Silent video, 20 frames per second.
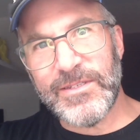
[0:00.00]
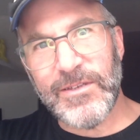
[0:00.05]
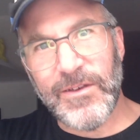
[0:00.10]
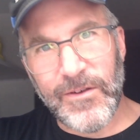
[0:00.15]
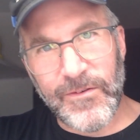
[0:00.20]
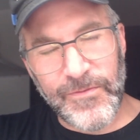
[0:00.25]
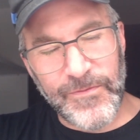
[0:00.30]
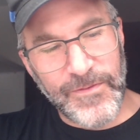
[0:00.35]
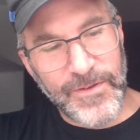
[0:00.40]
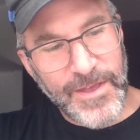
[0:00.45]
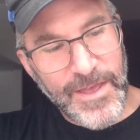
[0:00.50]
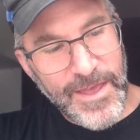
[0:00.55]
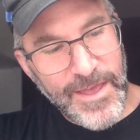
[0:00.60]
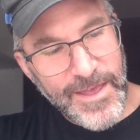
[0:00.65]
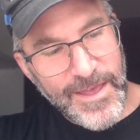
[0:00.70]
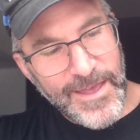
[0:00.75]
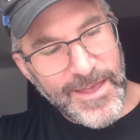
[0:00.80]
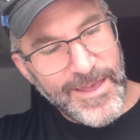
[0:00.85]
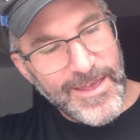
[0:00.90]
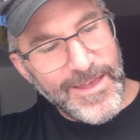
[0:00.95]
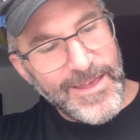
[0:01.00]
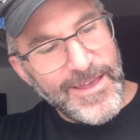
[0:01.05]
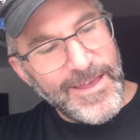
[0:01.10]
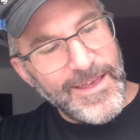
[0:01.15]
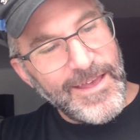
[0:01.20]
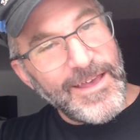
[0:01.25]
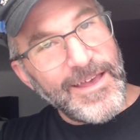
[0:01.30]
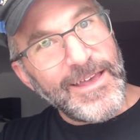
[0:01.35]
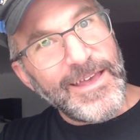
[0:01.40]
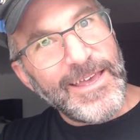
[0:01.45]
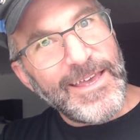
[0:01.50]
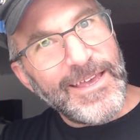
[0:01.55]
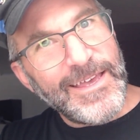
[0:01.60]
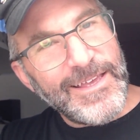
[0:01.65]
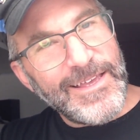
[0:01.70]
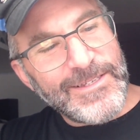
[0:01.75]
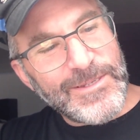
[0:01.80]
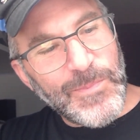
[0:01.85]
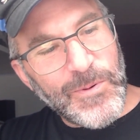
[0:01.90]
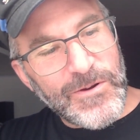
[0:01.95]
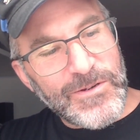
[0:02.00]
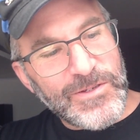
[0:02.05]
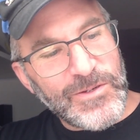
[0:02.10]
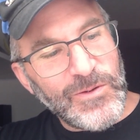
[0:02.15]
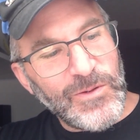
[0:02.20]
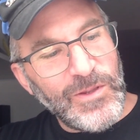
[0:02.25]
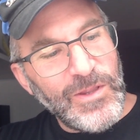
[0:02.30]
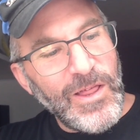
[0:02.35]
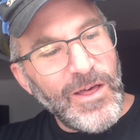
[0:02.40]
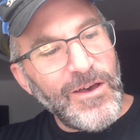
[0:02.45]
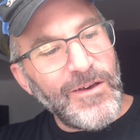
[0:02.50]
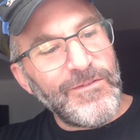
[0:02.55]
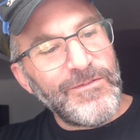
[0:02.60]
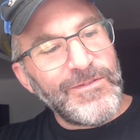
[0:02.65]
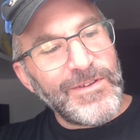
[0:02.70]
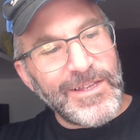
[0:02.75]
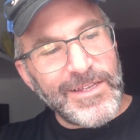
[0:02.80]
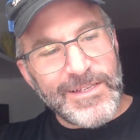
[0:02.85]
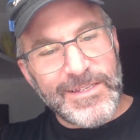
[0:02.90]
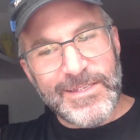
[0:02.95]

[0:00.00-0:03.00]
itself is a person who loved